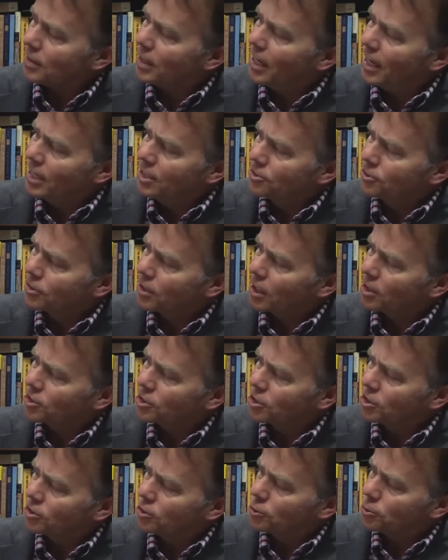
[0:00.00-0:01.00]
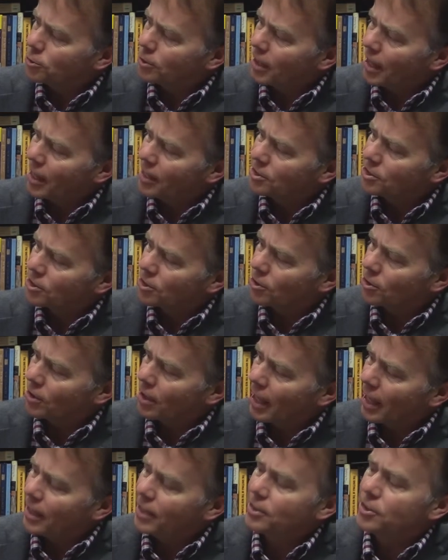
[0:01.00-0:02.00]
Introduction to
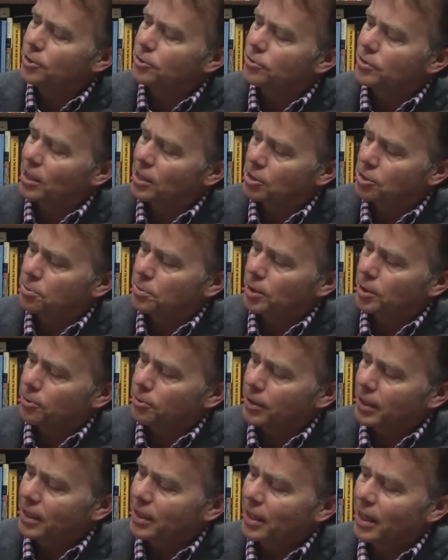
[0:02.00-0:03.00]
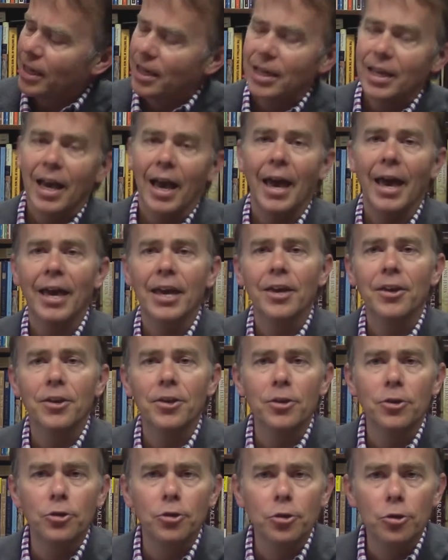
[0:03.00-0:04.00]
Classical and New Testament Greek,
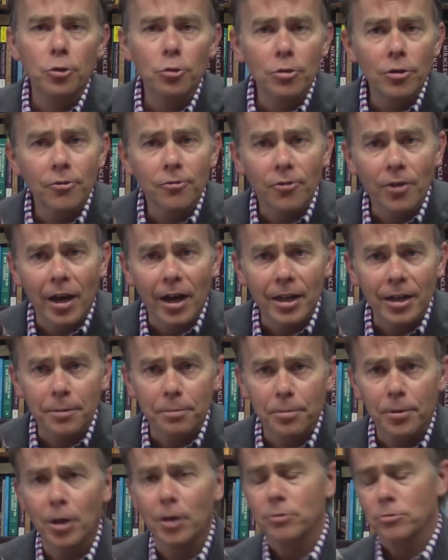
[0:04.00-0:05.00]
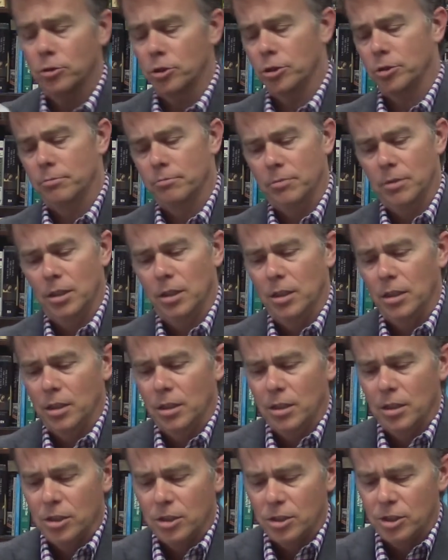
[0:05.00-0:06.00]
a unified approach.
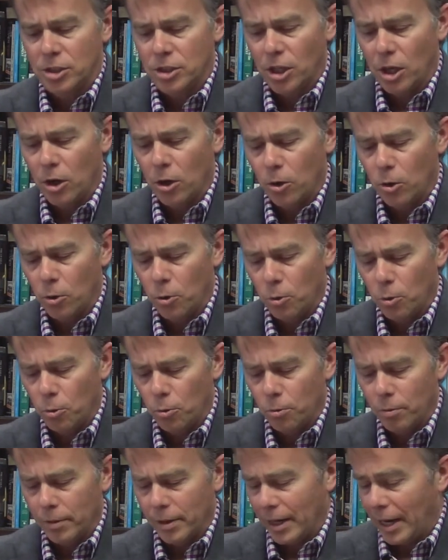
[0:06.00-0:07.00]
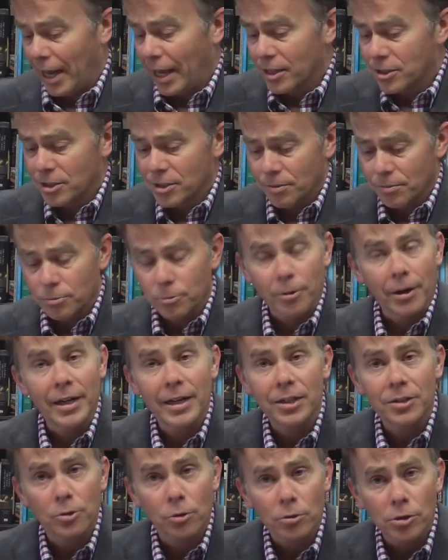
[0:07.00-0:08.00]
So it has some
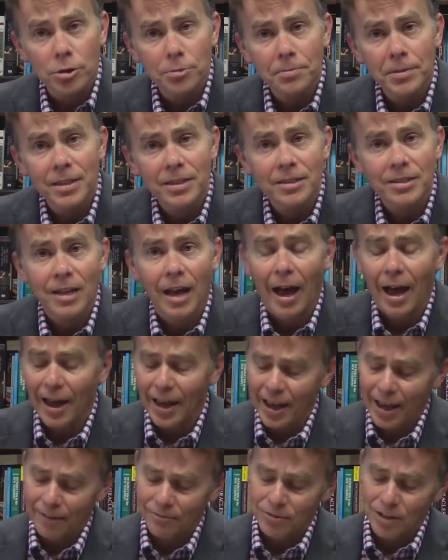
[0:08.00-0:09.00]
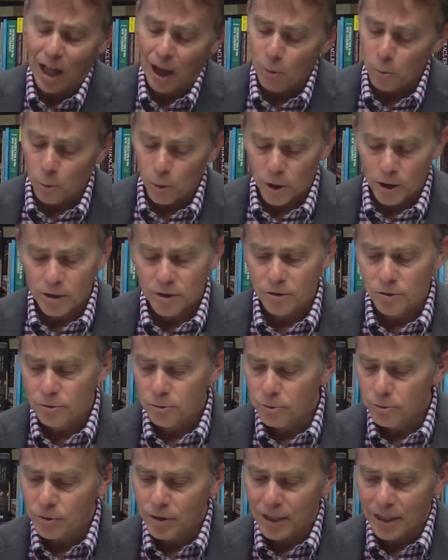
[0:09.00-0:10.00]
great endorsements. I have not worked
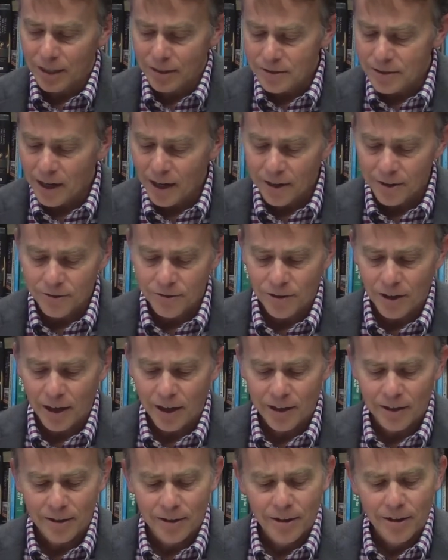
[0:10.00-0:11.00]
through the entire thing,